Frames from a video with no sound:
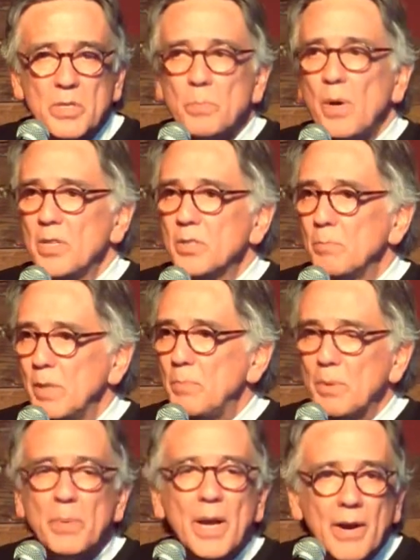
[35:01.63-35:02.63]
responsibly
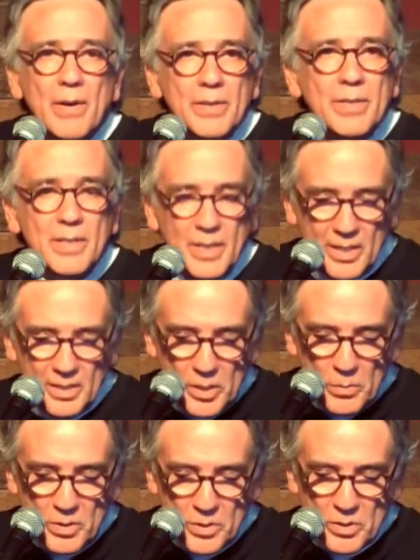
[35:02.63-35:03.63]
prepared.
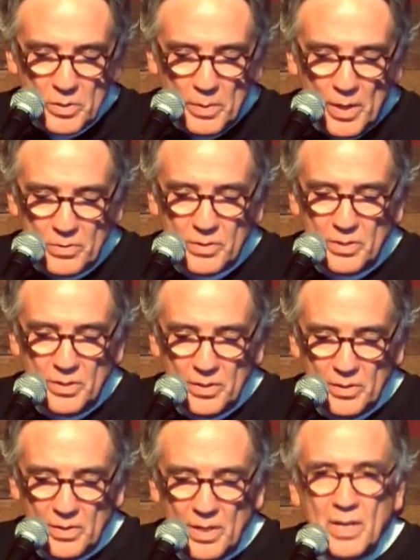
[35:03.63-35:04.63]
Do what you're supposed to
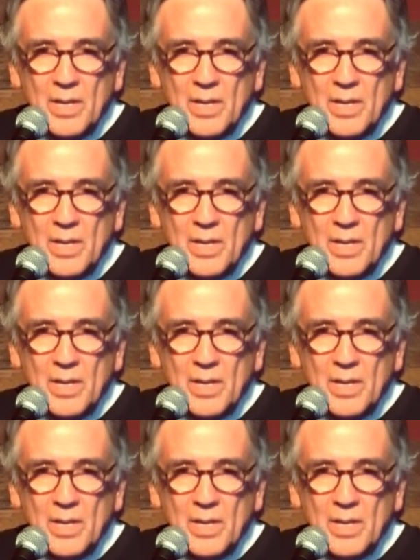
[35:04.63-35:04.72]
do,